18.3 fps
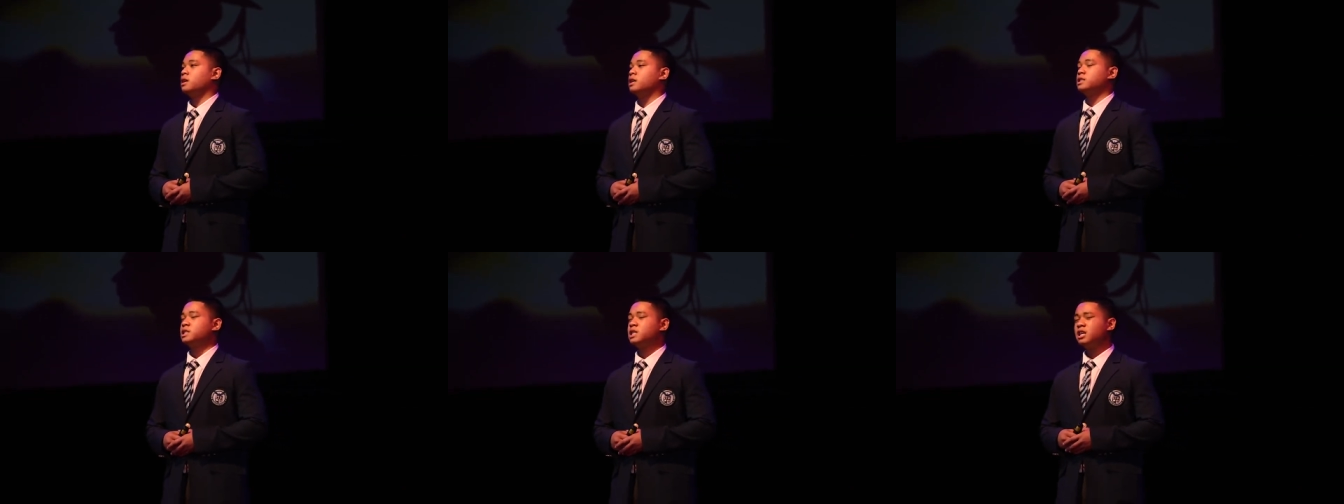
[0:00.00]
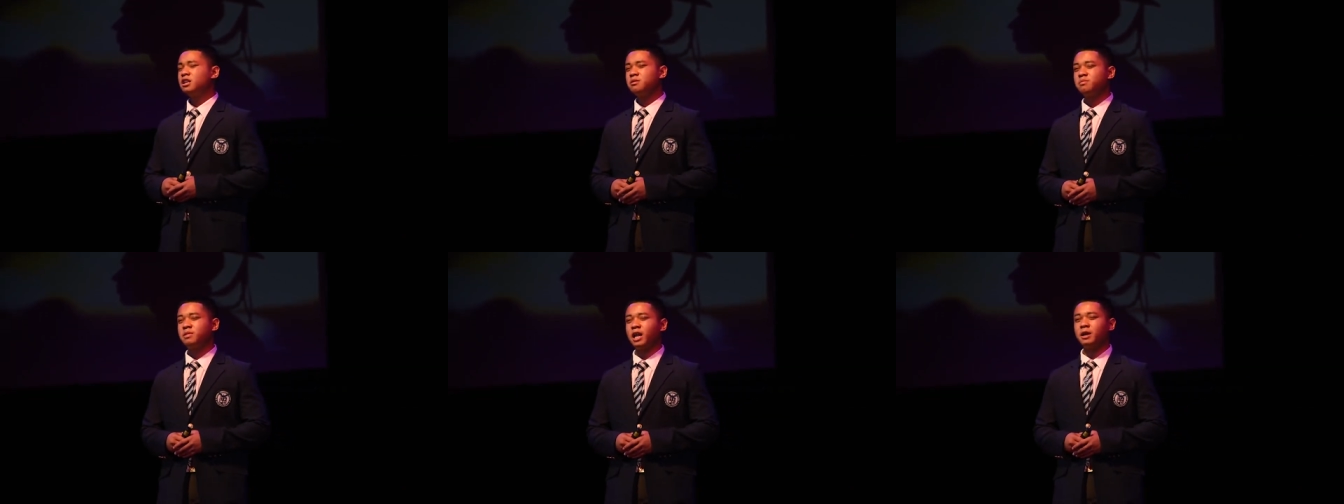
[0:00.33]

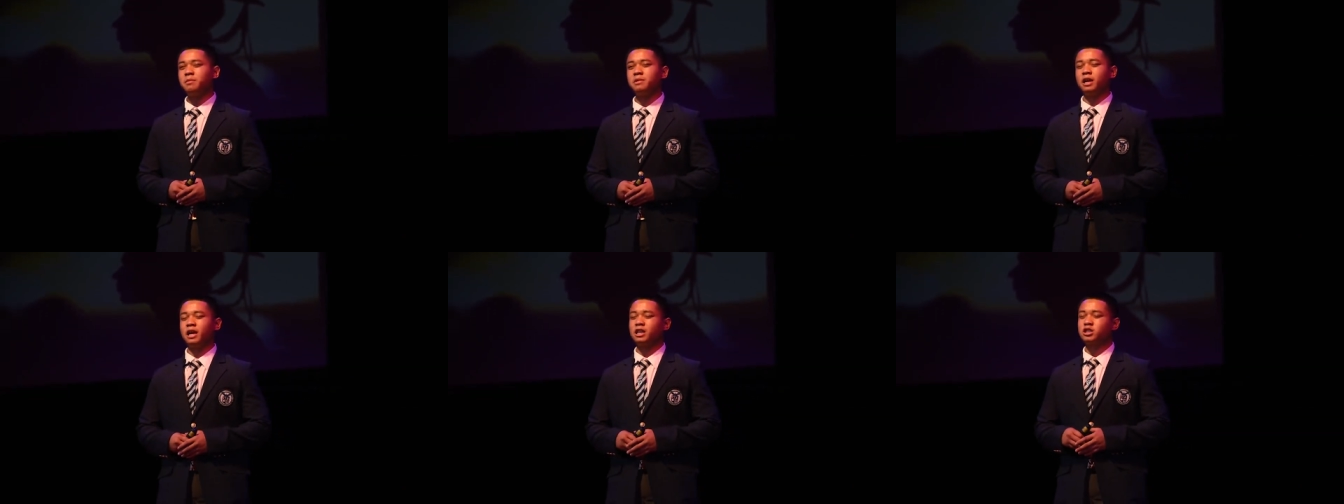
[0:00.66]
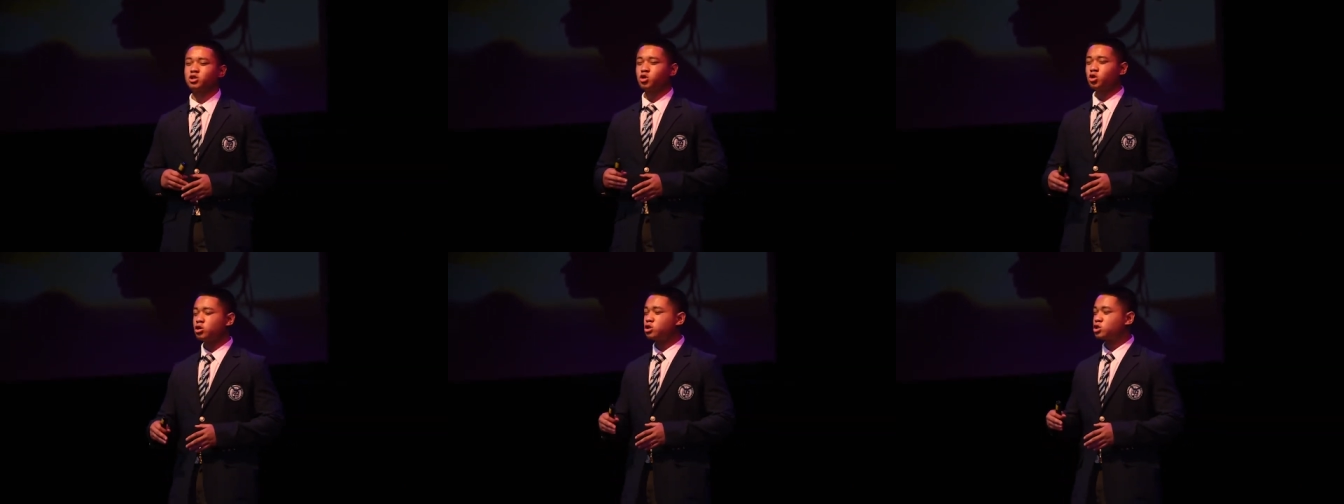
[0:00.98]
Instead of blaming
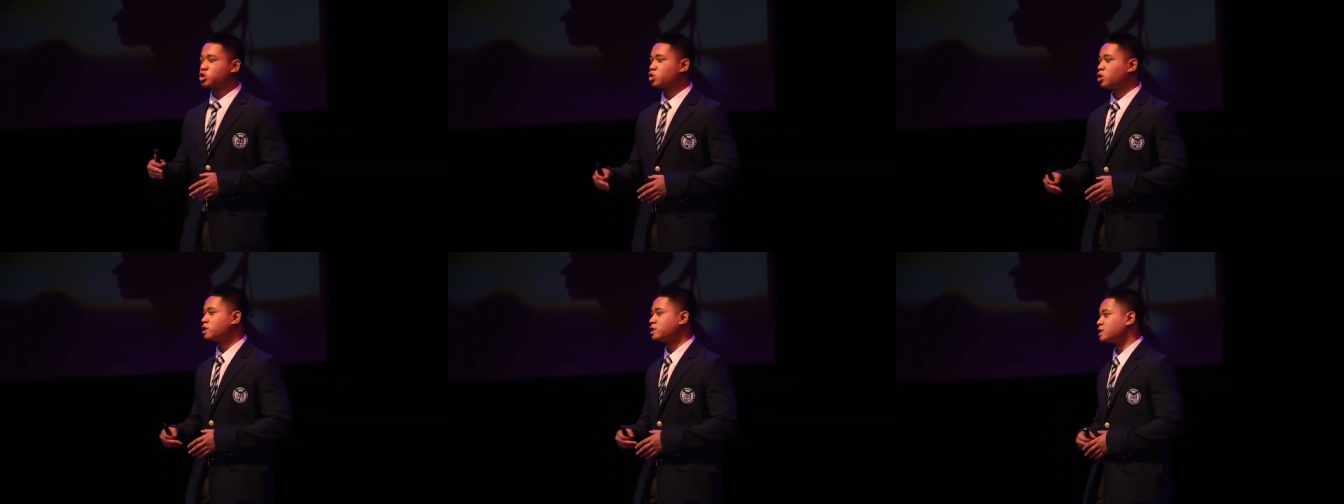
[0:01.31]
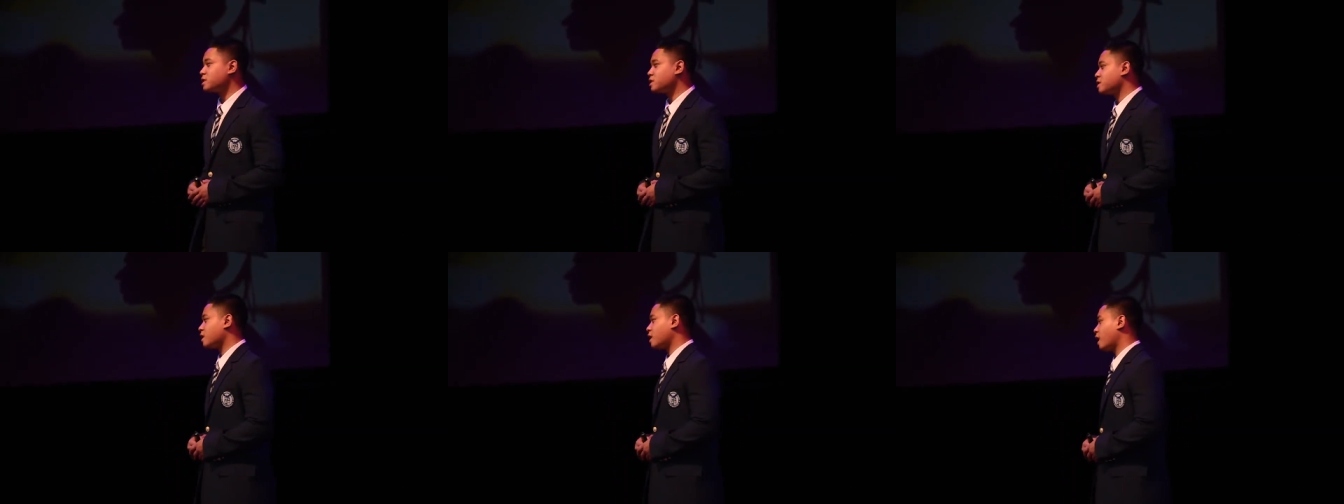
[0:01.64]
external
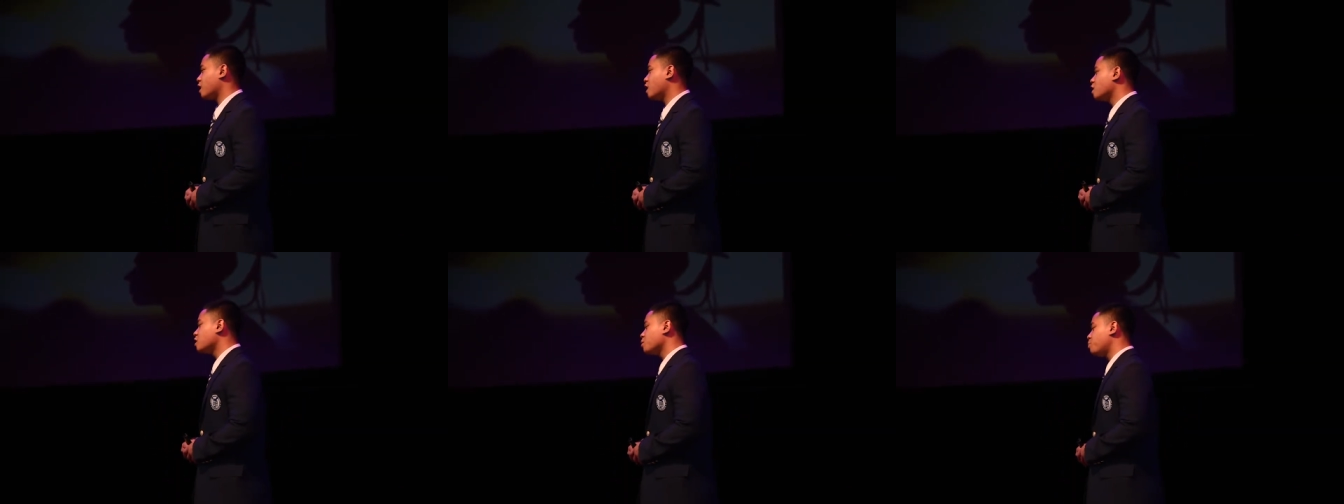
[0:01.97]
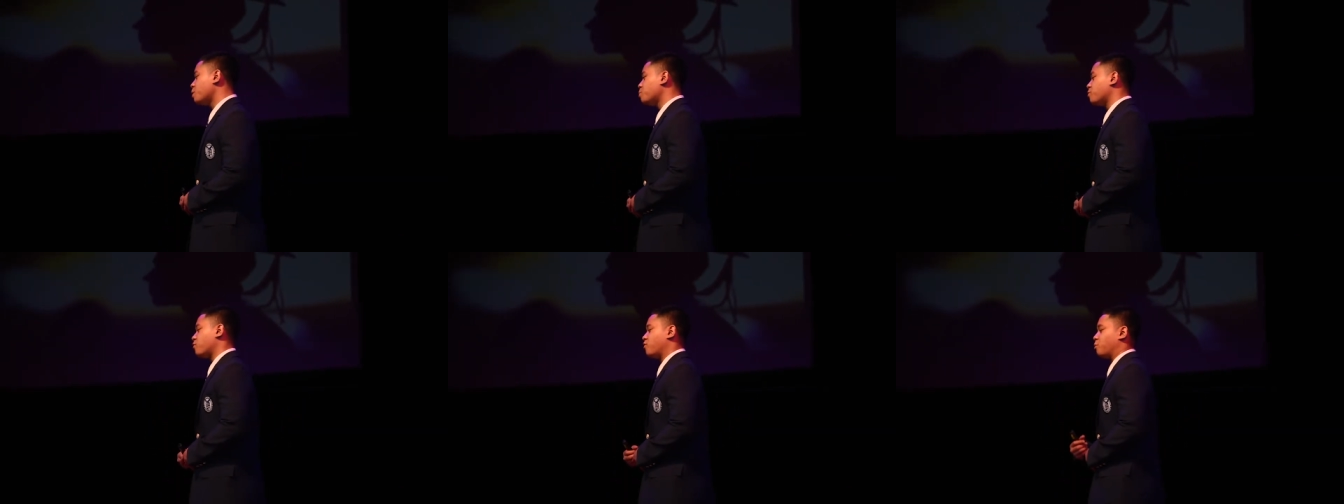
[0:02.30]
sources like other
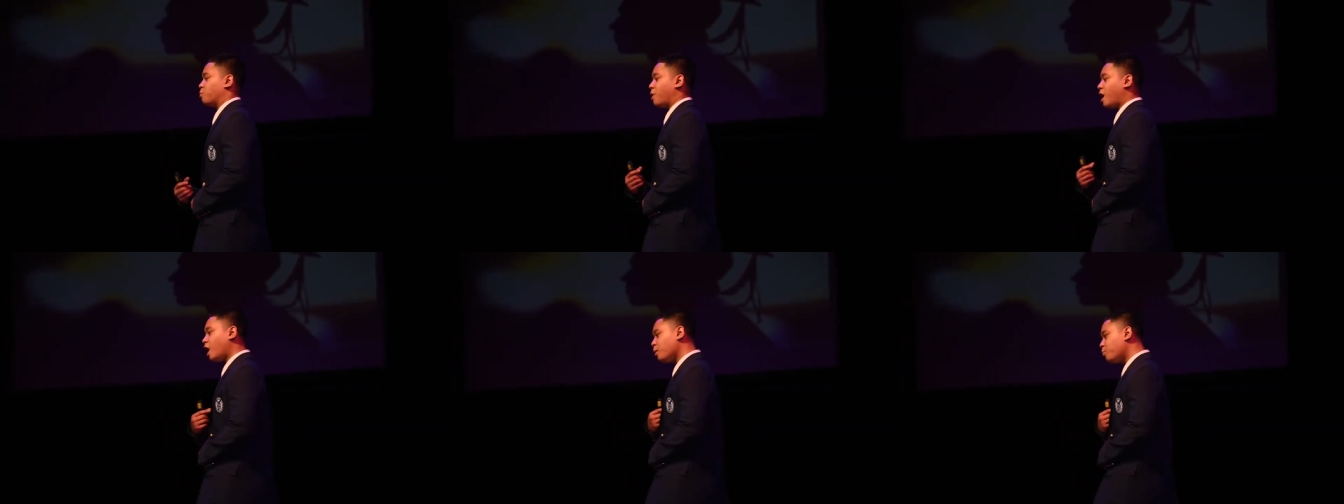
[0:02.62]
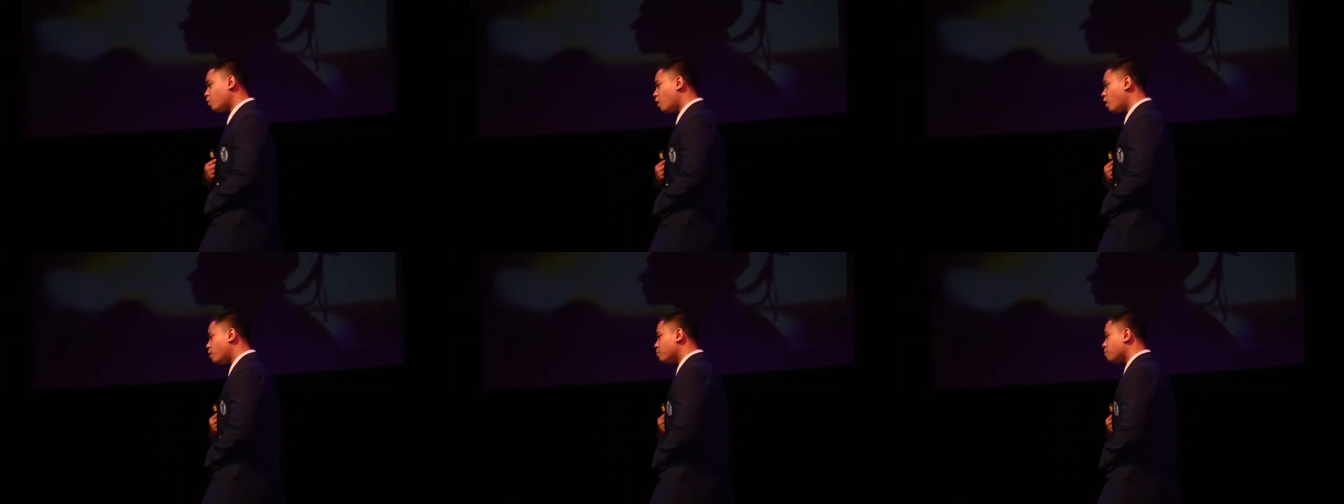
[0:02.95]
people for my
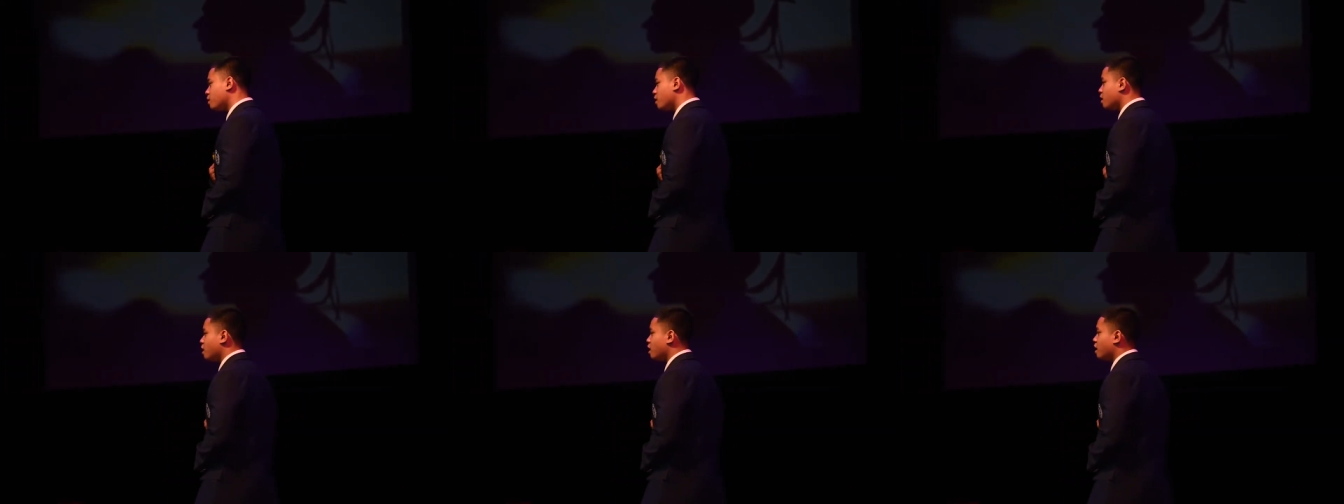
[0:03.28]
problem,